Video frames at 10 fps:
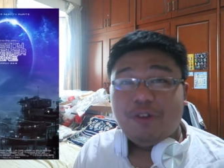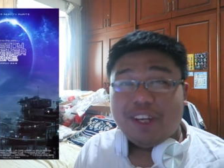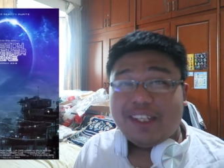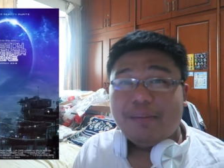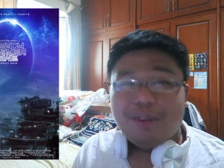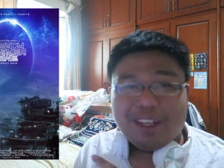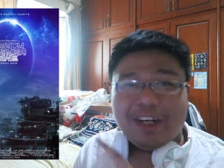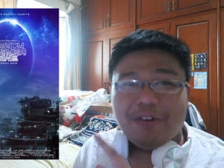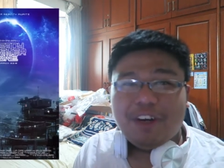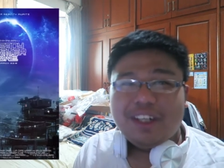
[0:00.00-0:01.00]
Ready
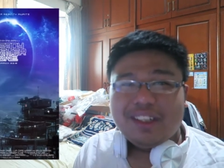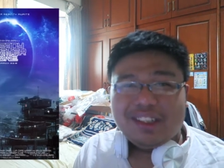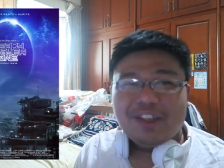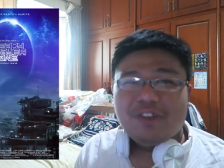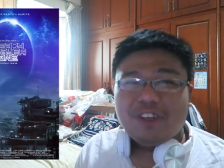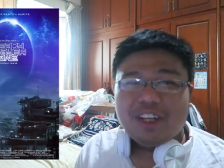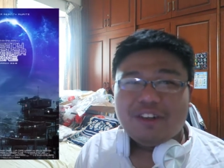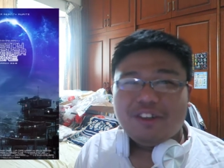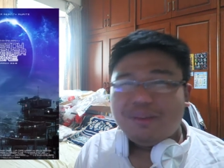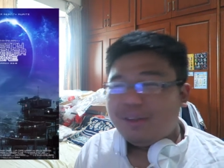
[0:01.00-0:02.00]
Player One, the new trailer.
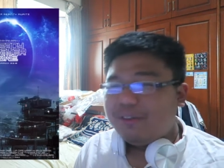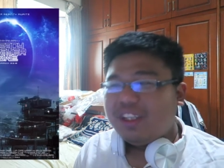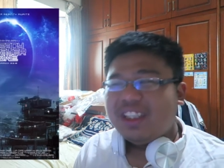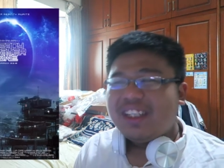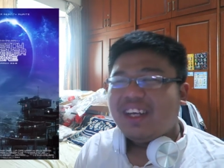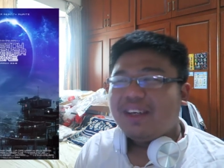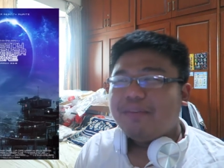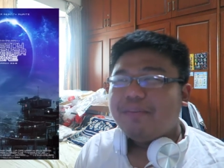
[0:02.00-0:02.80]
Could have been released like,